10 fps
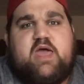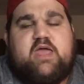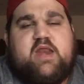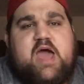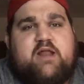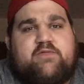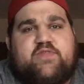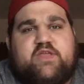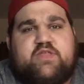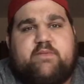And I don't
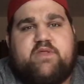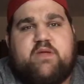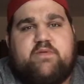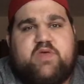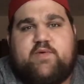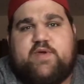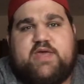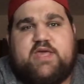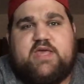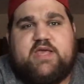think
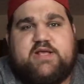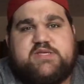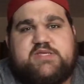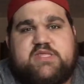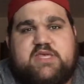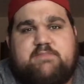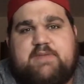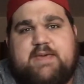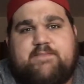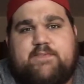WWE is the
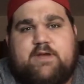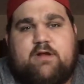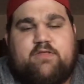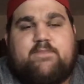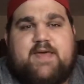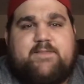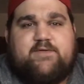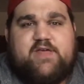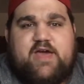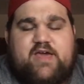
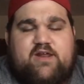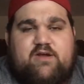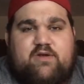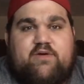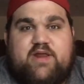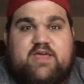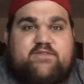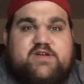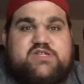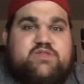people that are going to
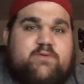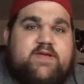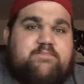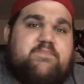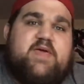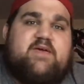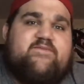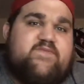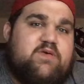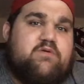give us 3 big
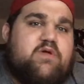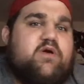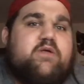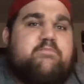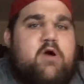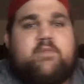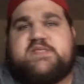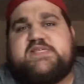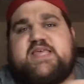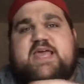feel-good
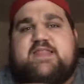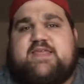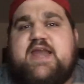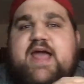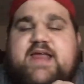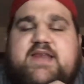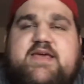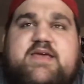moments at the end of the night.